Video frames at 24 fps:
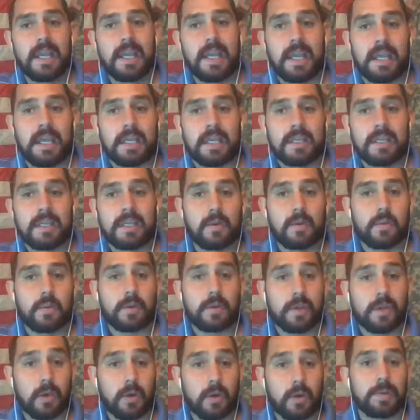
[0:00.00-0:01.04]
And
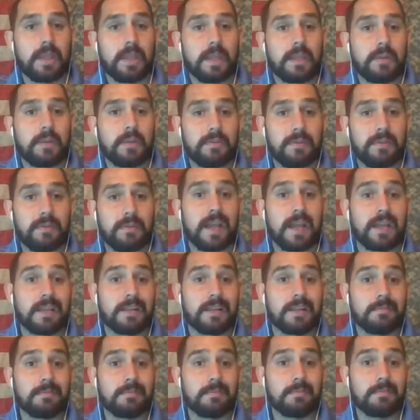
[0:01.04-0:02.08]
we hope that you
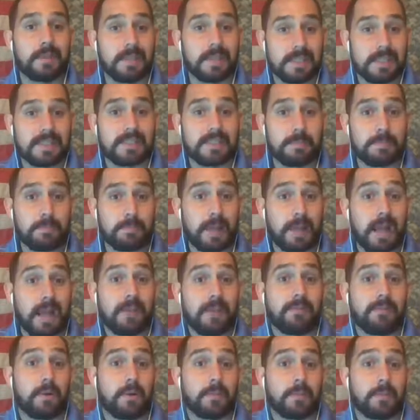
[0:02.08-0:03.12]
find this
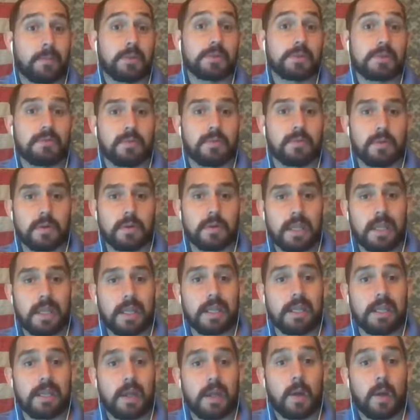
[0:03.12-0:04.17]
platform useful
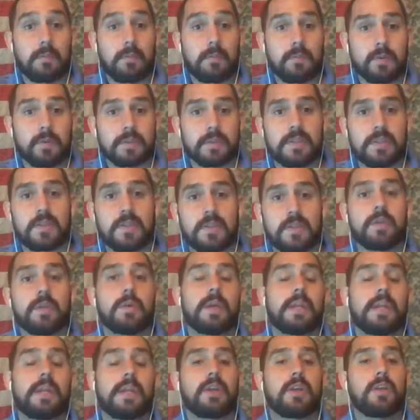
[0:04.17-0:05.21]
and helpful to you
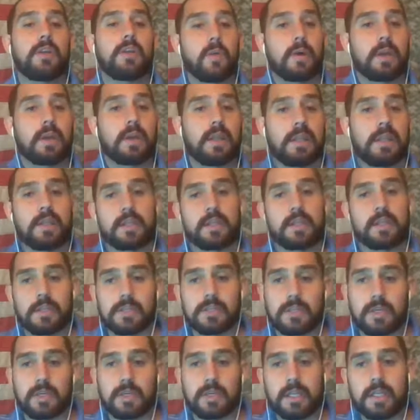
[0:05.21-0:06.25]
in your healing
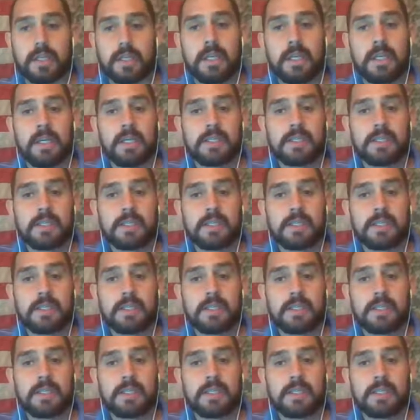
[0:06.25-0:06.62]
journey.